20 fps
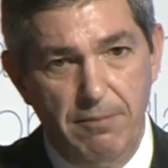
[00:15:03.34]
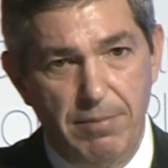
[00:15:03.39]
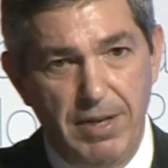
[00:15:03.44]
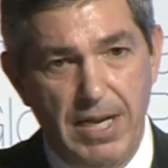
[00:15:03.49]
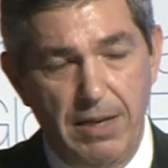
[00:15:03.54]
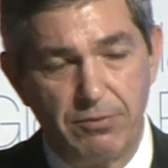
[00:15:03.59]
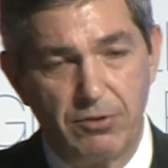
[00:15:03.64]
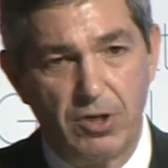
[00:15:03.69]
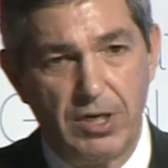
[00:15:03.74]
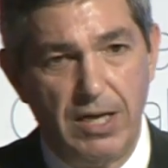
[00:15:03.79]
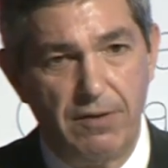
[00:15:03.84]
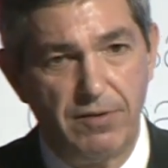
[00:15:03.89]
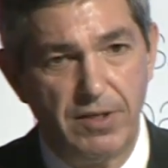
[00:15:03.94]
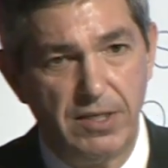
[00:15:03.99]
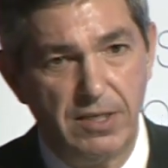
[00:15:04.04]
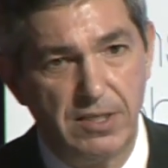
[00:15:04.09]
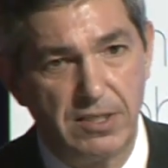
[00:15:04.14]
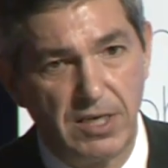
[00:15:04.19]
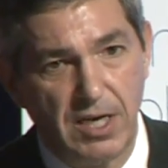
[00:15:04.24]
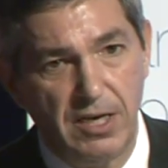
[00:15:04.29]
perhaps not have the
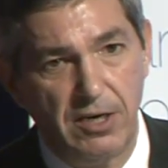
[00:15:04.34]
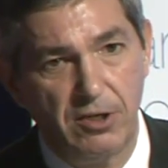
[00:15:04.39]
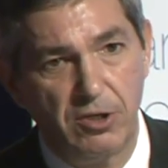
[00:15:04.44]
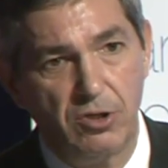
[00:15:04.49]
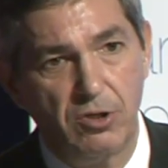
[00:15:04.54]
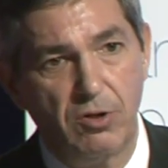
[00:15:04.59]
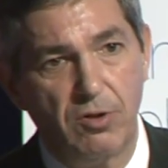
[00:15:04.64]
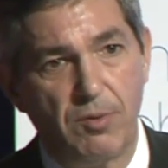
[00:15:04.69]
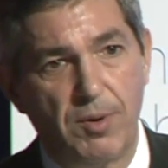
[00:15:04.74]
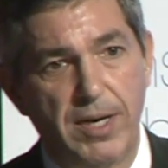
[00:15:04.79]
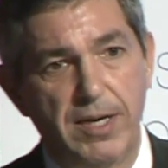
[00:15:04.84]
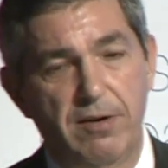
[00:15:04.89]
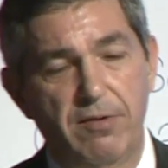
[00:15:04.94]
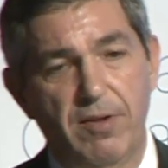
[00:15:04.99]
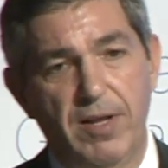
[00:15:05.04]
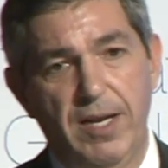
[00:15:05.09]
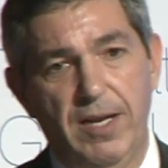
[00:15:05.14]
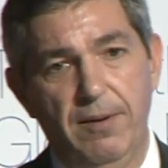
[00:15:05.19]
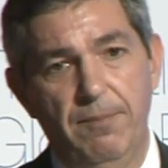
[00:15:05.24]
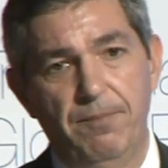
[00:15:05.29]
desire to do the right
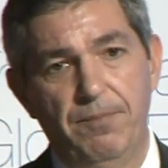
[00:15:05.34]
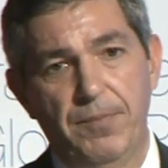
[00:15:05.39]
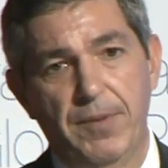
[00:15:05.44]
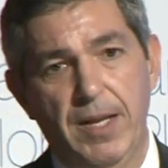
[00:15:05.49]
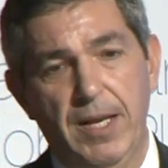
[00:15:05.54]
thing.